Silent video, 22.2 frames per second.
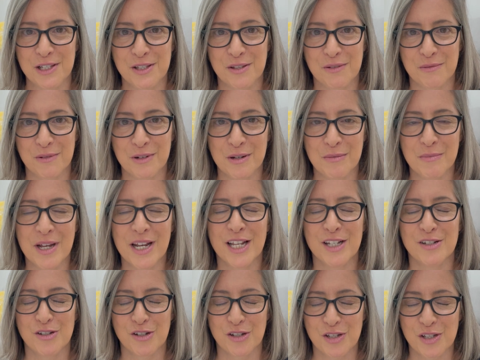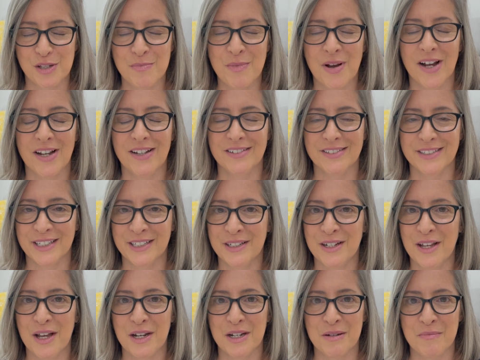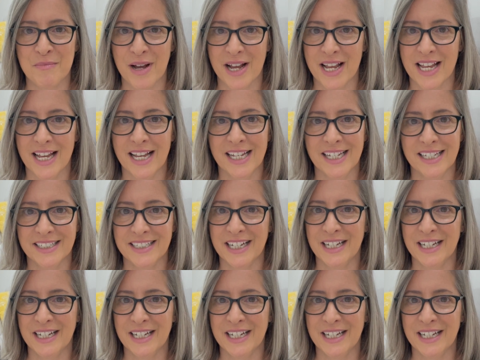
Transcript: the room and I just smiled and nodded my head.